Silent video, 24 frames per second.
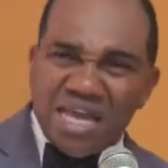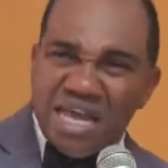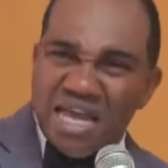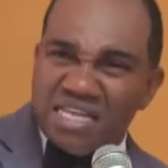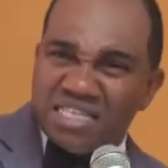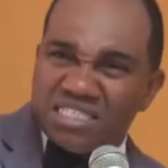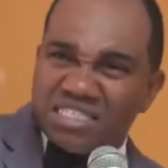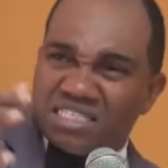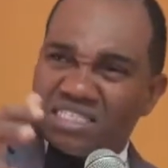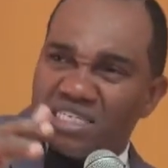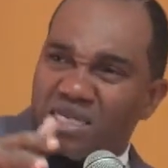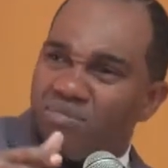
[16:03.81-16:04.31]

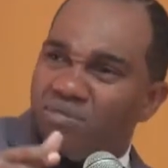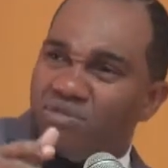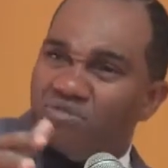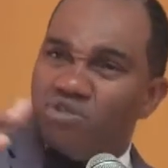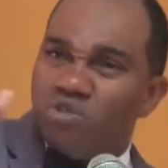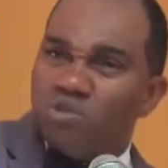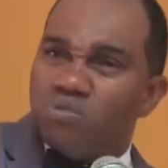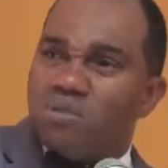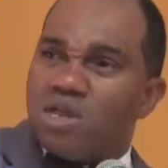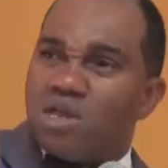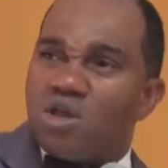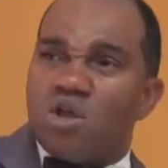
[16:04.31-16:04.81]
And some of
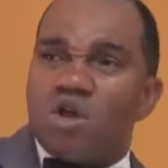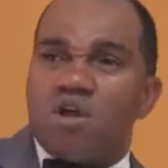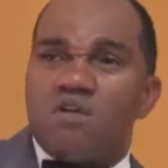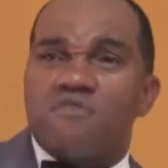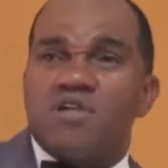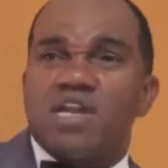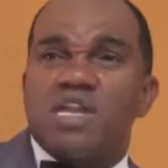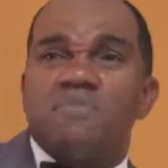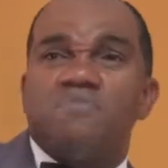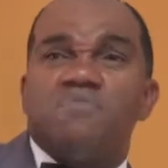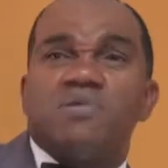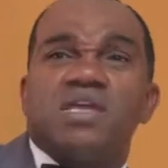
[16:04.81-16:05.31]
you may
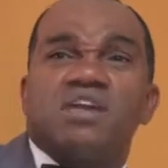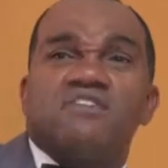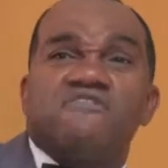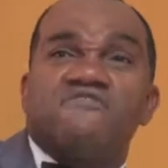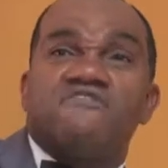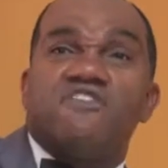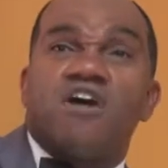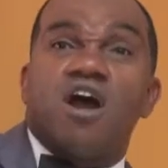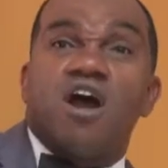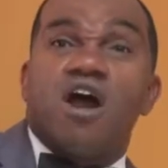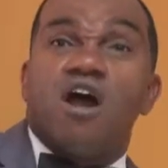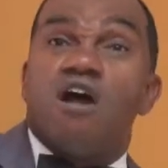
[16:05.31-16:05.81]
already be
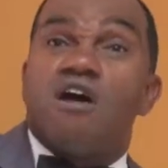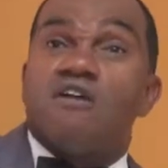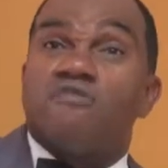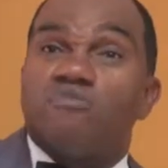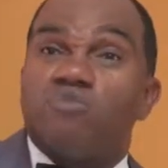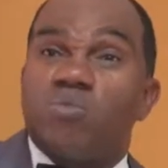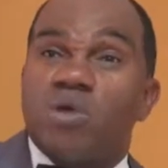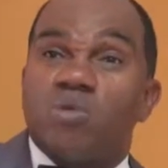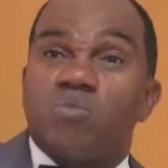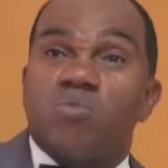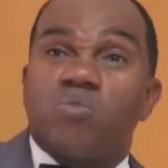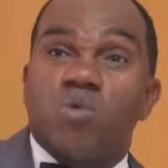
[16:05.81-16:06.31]

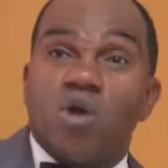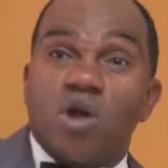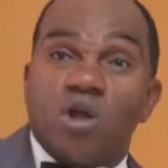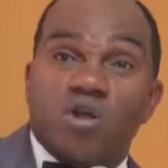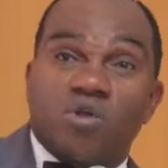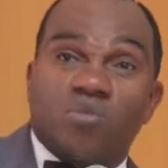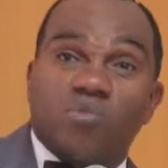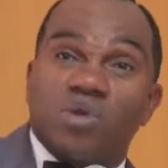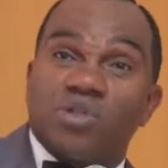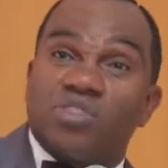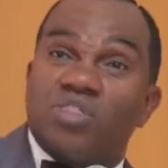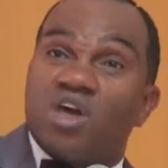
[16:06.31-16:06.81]
involved with
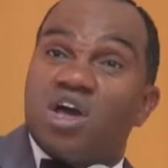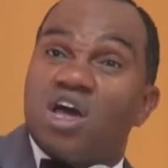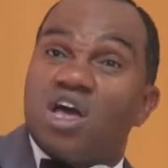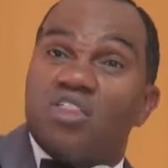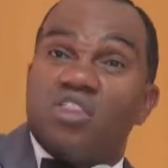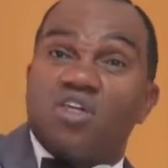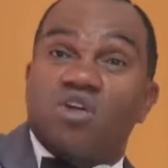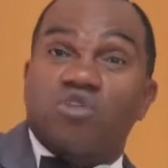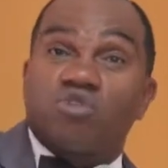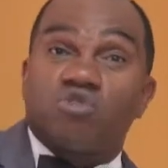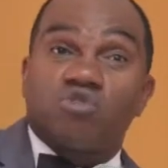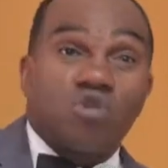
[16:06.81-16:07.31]
work with
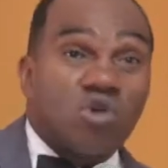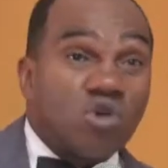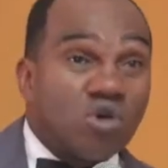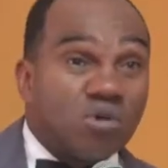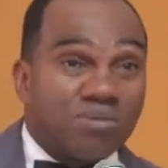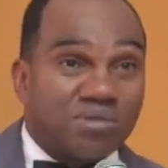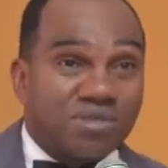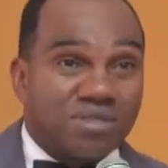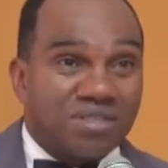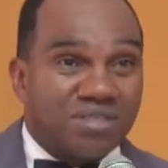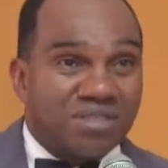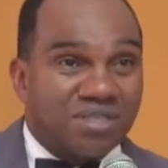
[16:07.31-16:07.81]
other
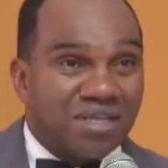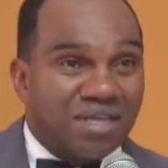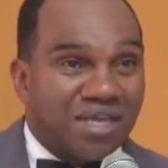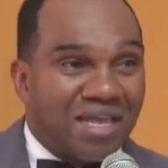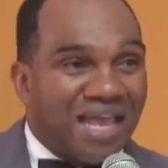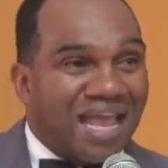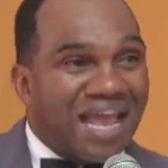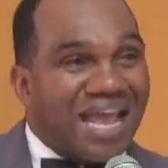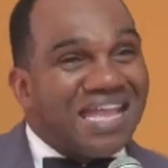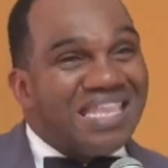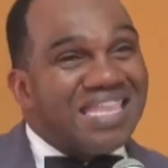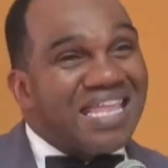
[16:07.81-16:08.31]
groups.
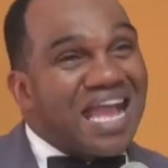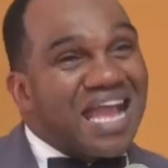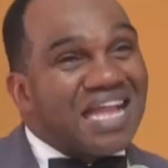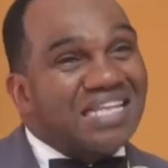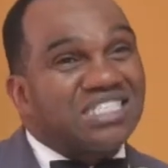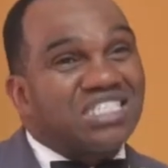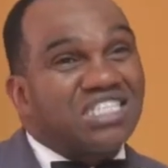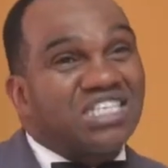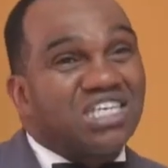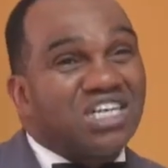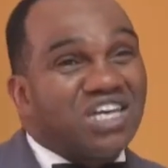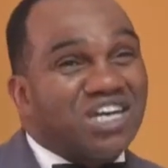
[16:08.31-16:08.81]
And
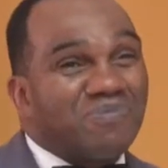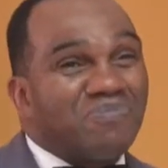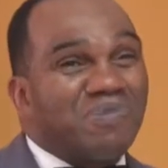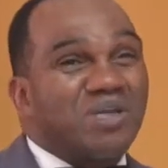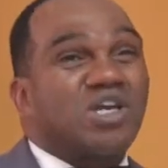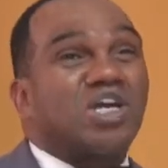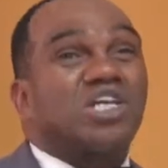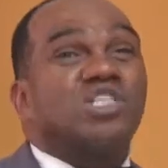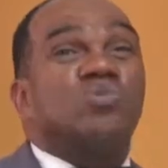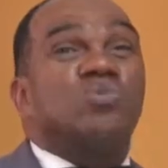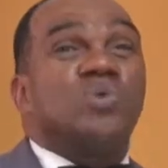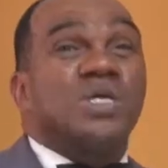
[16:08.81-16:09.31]
that's good,
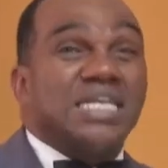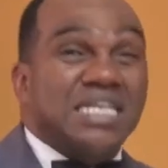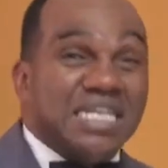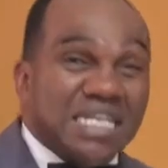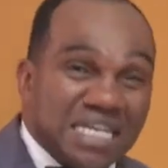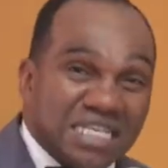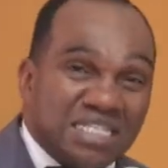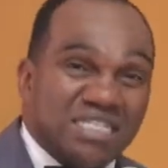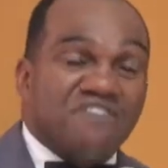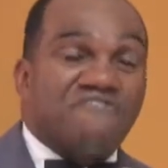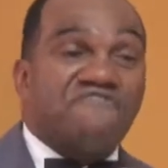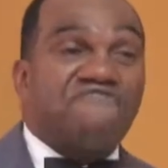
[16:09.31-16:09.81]
because we
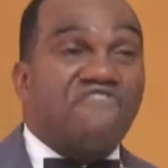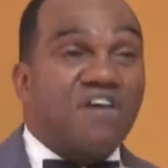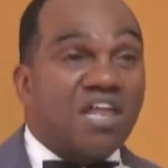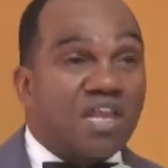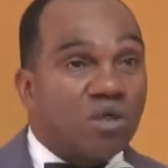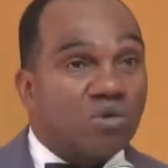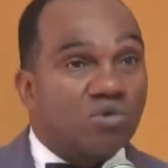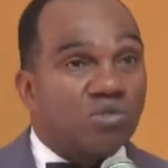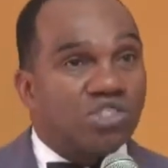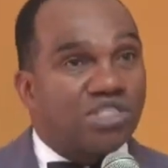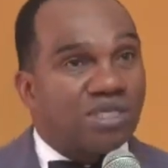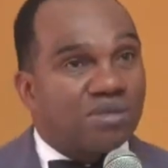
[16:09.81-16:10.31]
need to
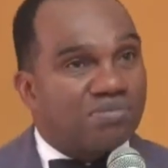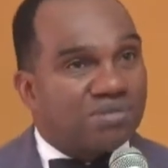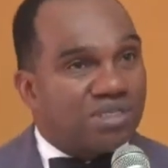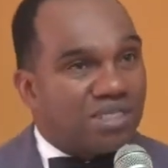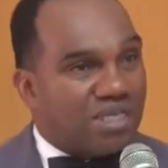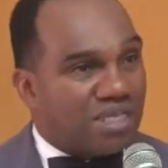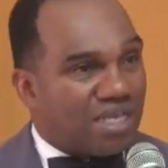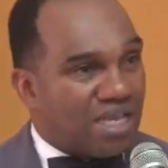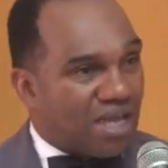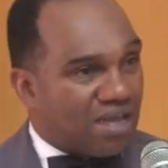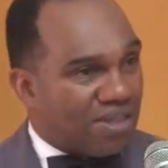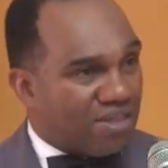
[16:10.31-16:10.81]
fellowship
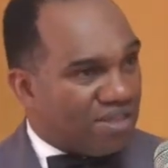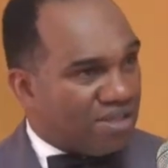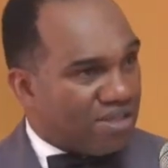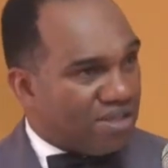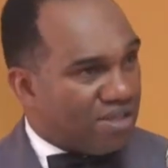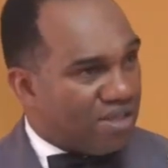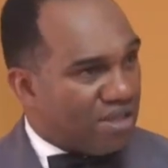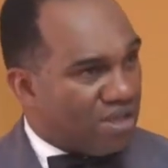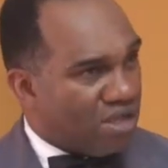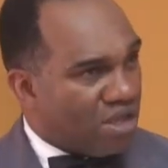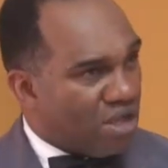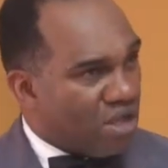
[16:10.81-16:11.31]

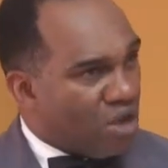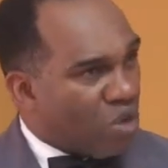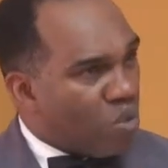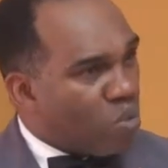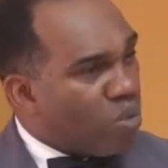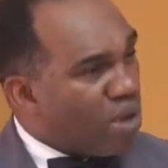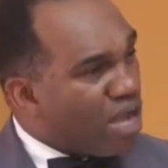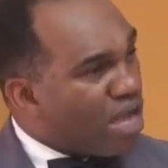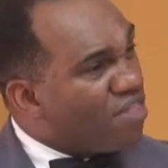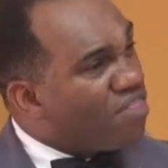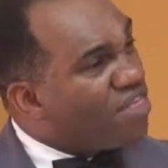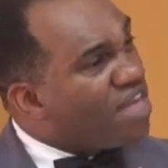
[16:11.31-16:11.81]
together.
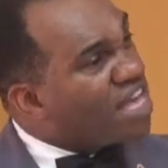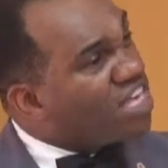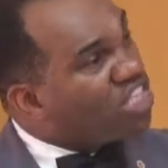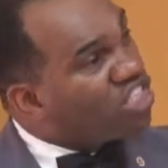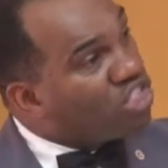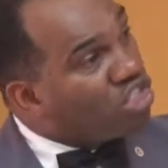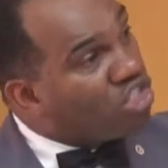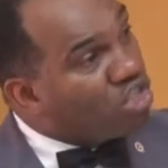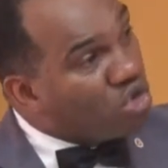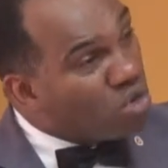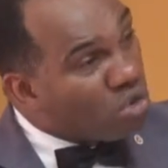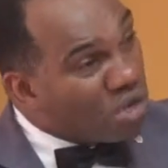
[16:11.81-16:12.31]
Where
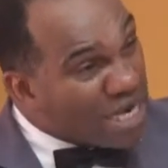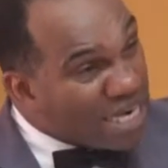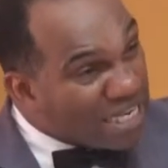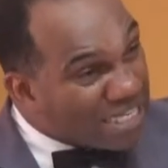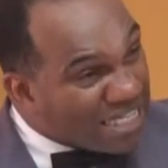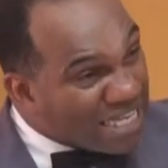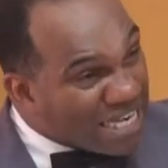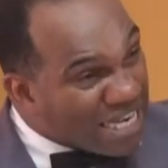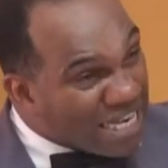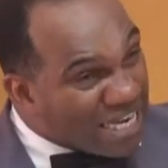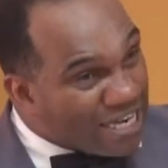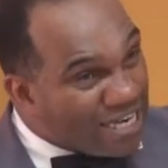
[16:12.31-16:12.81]
there's
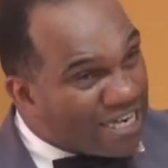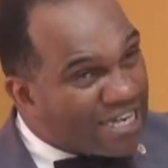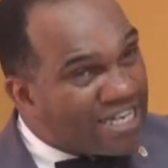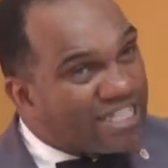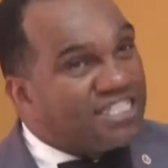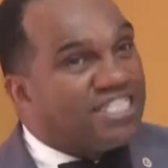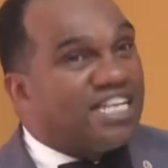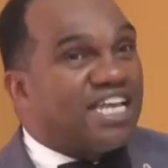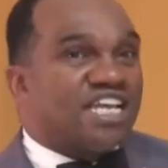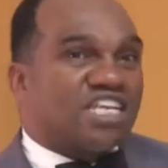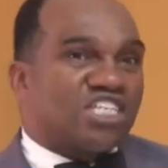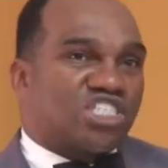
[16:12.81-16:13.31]
unity,
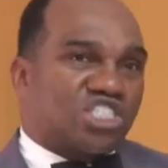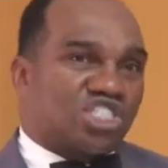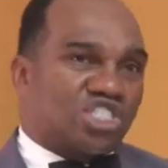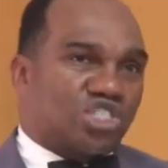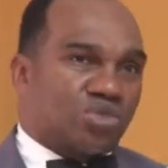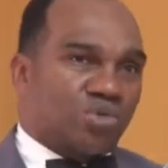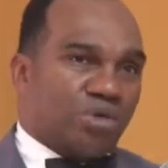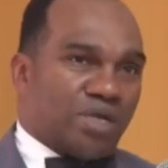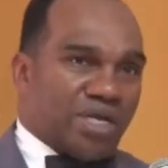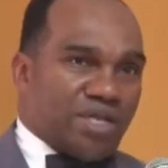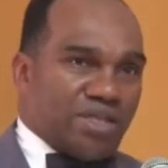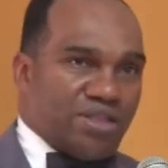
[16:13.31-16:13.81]
there's
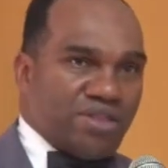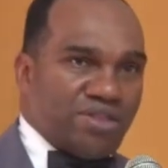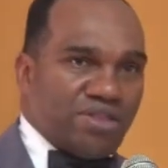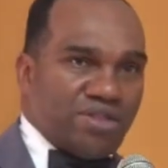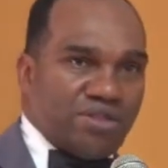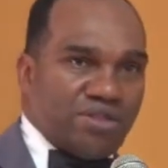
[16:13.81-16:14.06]
strength.